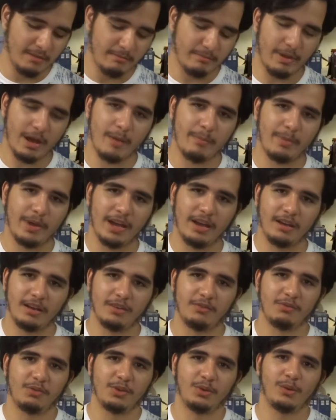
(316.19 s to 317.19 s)
pop out
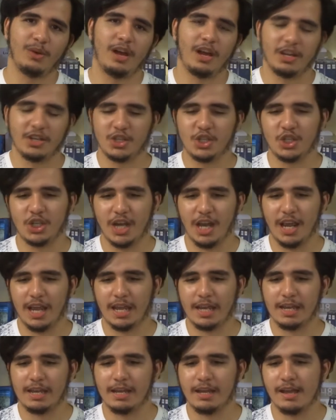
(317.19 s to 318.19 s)
of the watch
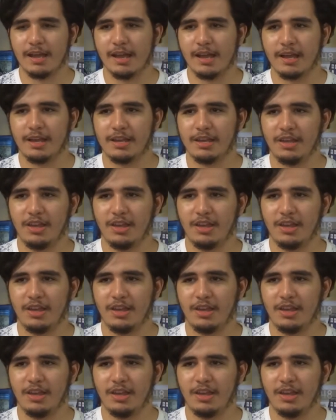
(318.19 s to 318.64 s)
and uh,